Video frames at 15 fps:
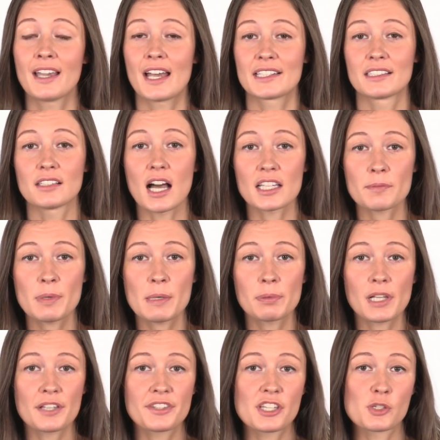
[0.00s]
And a lot of
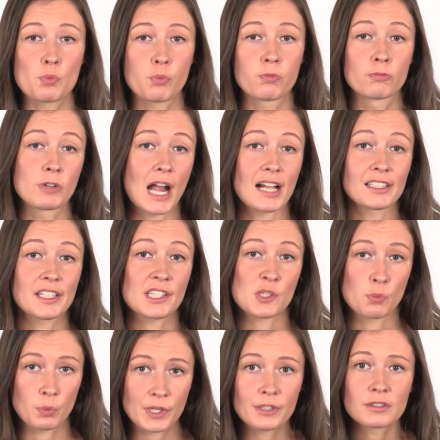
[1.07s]
people at these
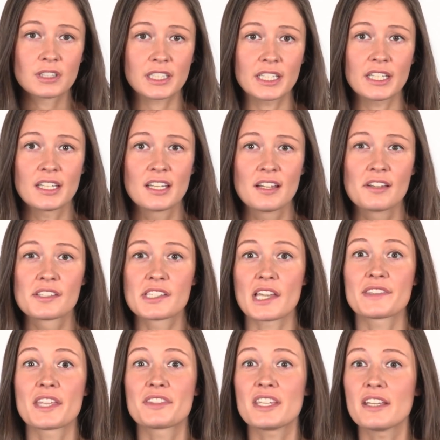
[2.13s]
rallies weirdly
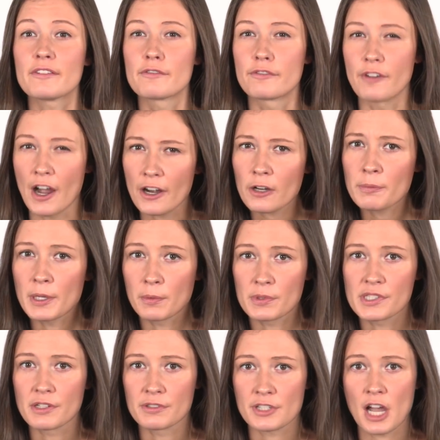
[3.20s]
said that the environment
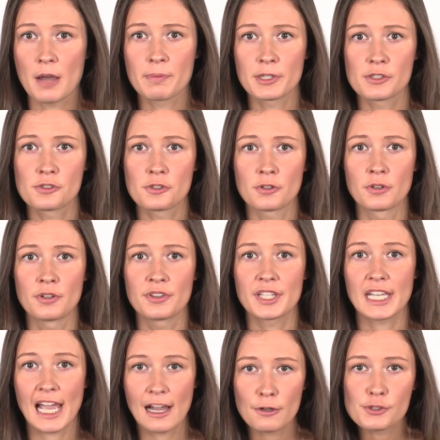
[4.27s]
was their top concern,
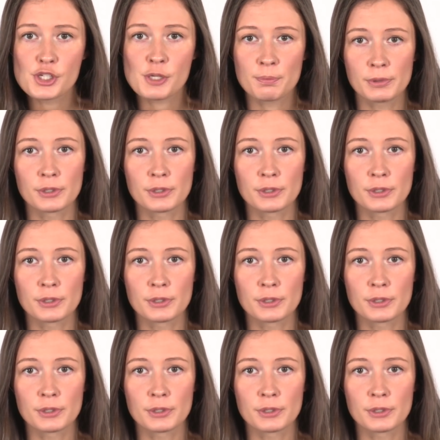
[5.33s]
the algae